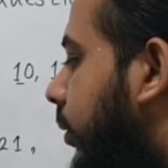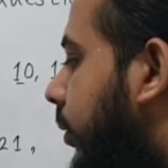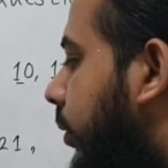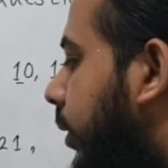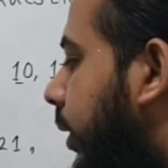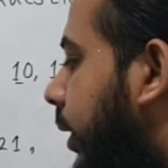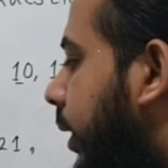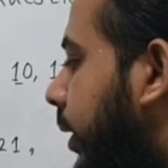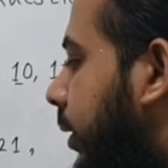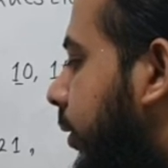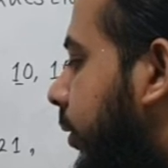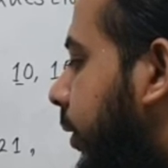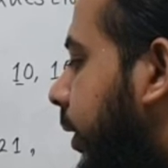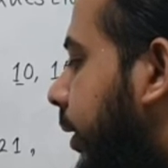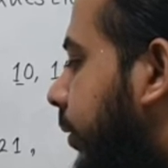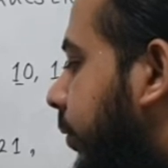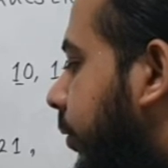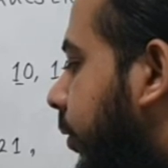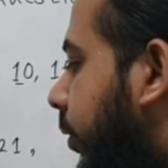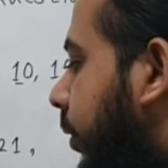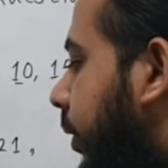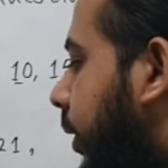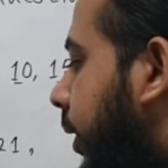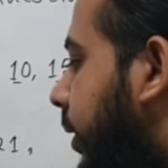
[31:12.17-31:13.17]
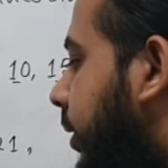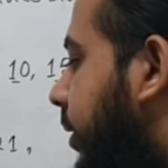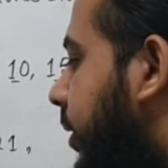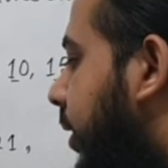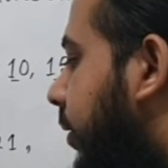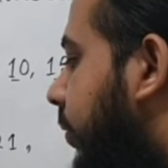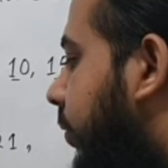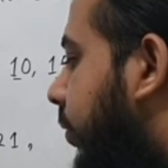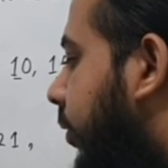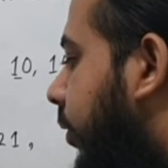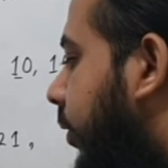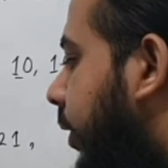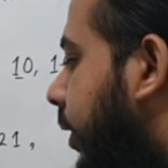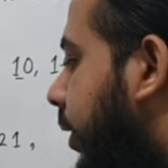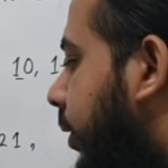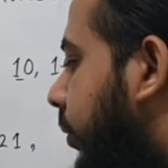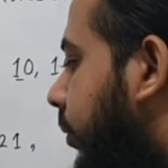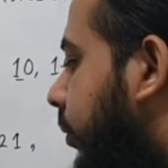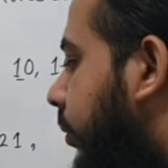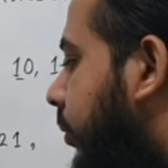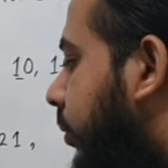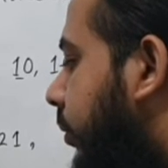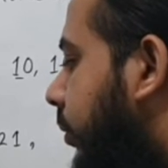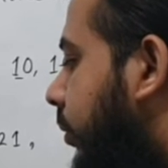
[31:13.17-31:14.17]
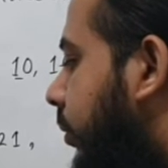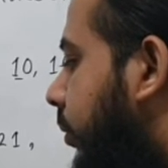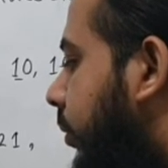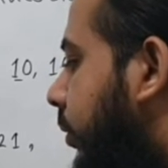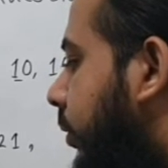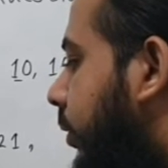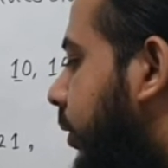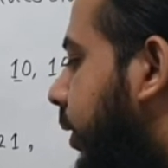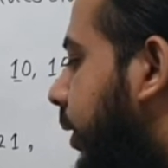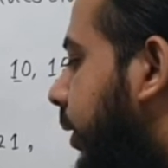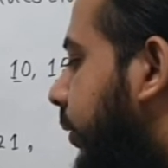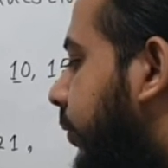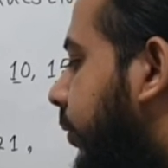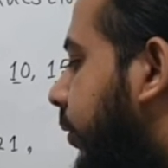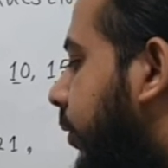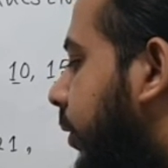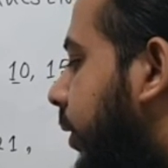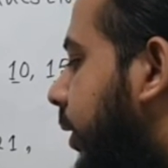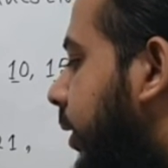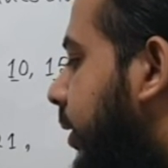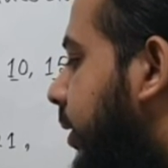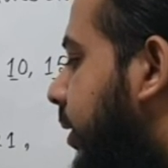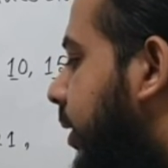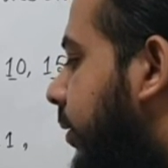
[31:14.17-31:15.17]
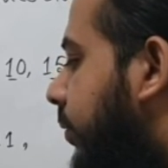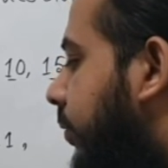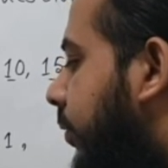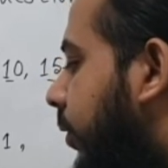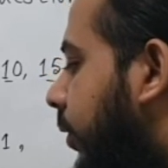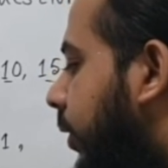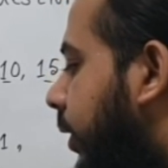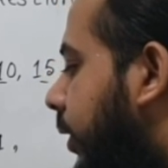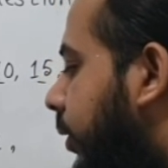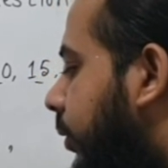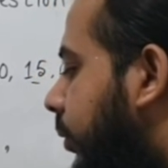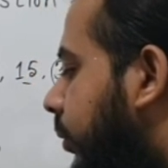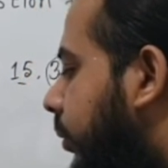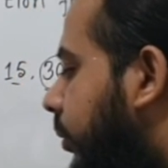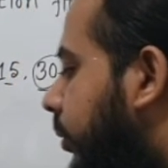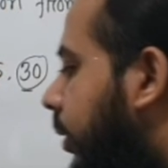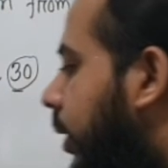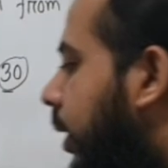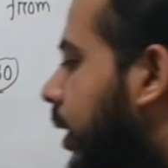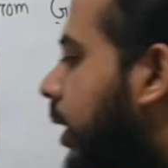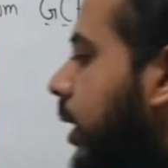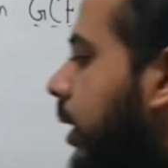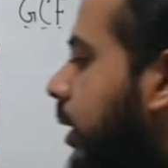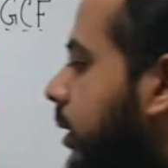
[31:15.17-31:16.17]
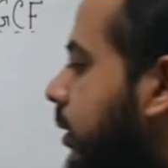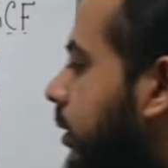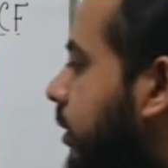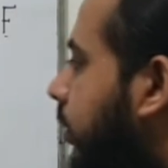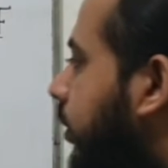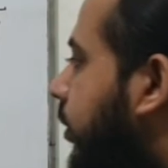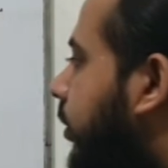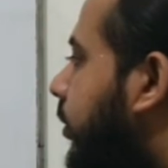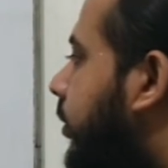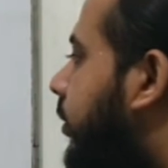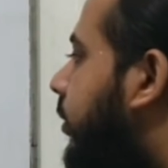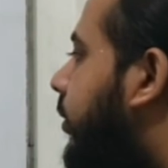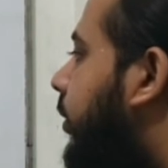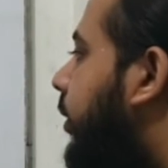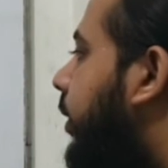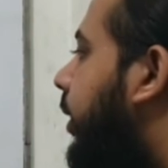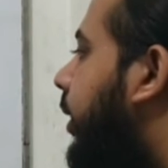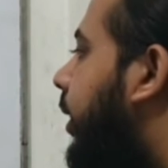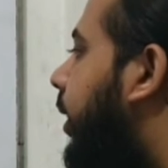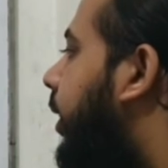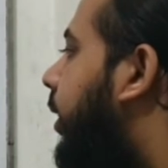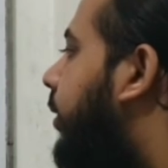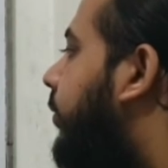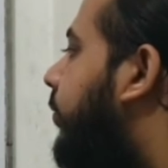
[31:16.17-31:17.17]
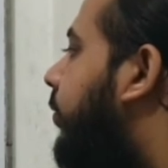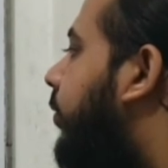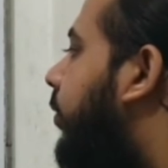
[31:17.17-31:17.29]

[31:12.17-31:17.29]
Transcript: 14s are 42, 3 14s are 42, so 3 and